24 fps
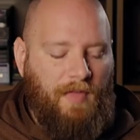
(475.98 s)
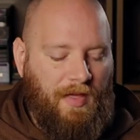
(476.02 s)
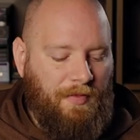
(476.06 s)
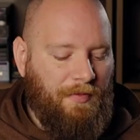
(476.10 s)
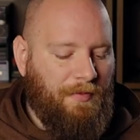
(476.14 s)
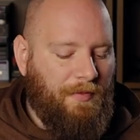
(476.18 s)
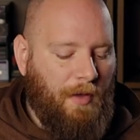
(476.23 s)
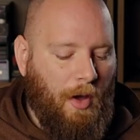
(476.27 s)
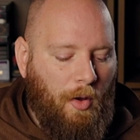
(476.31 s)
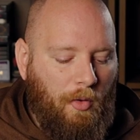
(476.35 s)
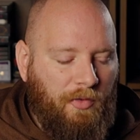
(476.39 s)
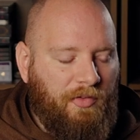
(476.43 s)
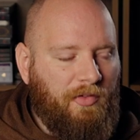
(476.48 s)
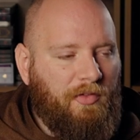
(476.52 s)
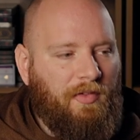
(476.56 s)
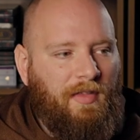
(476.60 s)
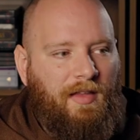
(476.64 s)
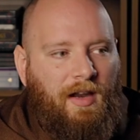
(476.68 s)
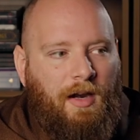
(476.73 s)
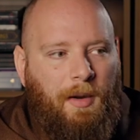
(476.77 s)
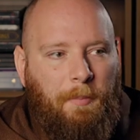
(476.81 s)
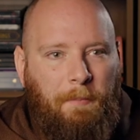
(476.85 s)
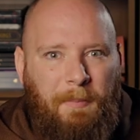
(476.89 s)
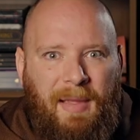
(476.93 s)
that those
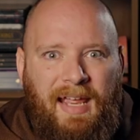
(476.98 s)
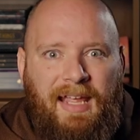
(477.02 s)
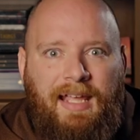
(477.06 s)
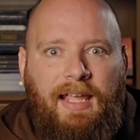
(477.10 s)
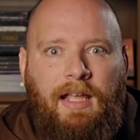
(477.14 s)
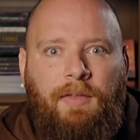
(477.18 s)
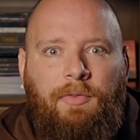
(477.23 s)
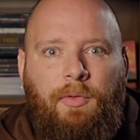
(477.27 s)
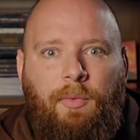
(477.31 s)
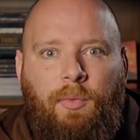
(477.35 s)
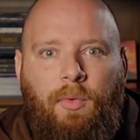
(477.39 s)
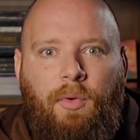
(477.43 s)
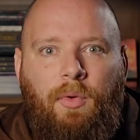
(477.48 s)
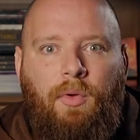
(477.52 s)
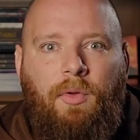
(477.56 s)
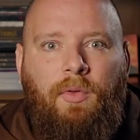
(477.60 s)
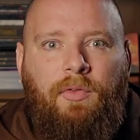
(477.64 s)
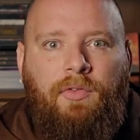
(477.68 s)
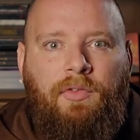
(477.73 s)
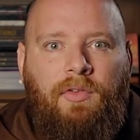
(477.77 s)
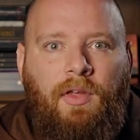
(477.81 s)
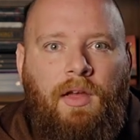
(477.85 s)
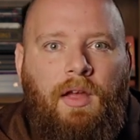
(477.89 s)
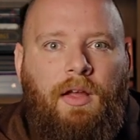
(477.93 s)
that are making the
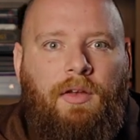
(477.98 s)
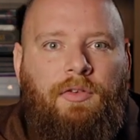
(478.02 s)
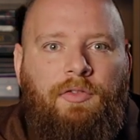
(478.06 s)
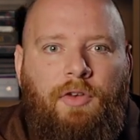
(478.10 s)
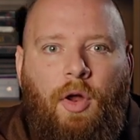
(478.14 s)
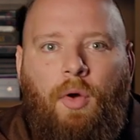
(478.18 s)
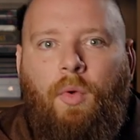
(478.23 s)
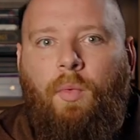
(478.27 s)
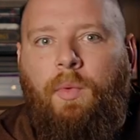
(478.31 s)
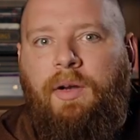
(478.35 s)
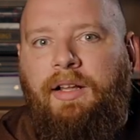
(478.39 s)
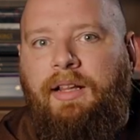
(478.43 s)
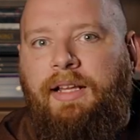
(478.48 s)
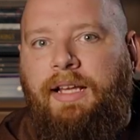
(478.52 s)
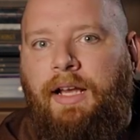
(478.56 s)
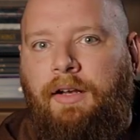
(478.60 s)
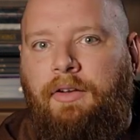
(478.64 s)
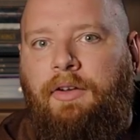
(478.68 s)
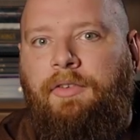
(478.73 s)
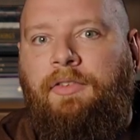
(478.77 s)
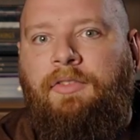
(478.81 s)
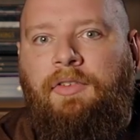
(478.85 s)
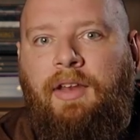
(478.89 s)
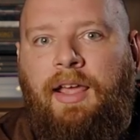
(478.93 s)
rules don't really
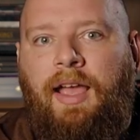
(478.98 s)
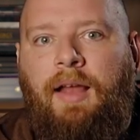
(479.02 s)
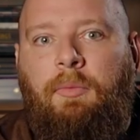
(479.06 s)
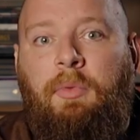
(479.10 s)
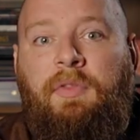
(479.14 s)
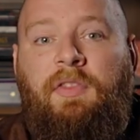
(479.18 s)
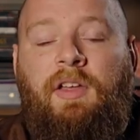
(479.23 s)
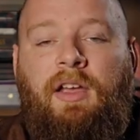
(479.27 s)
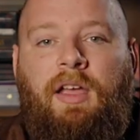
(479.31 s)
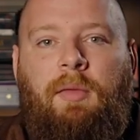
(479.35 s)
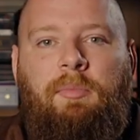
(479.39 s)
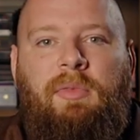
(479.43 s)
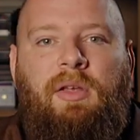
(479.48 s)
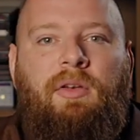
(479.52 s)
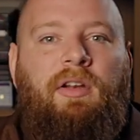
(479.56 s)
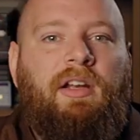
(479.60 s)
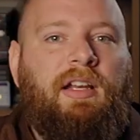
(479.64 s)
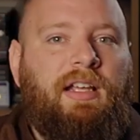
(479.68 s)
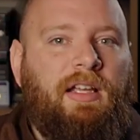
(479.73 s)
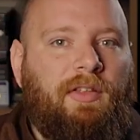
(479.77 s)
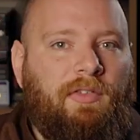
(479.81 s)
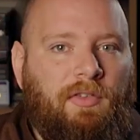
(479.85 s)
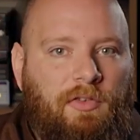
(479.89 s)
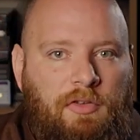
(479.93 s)
understand what the
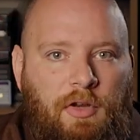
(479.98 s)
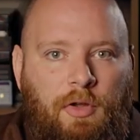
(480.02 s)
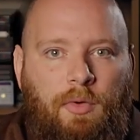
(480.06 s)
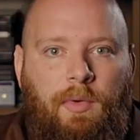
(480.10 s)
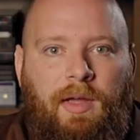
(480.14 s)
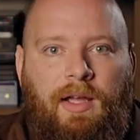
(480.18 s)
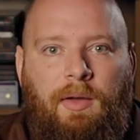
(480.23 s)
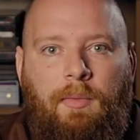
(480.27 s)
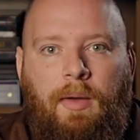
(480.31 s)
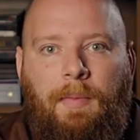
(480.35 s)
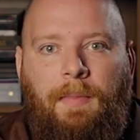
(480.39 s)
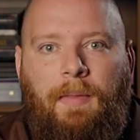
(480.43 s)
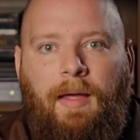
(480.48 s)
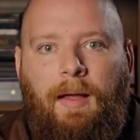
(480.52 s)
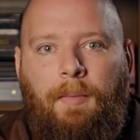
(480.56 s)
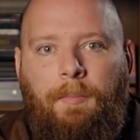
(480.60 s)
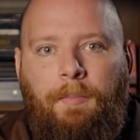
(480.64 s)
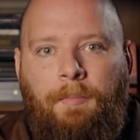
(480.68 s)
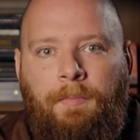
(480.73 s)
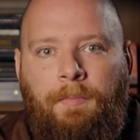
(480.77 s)
community is doing with them.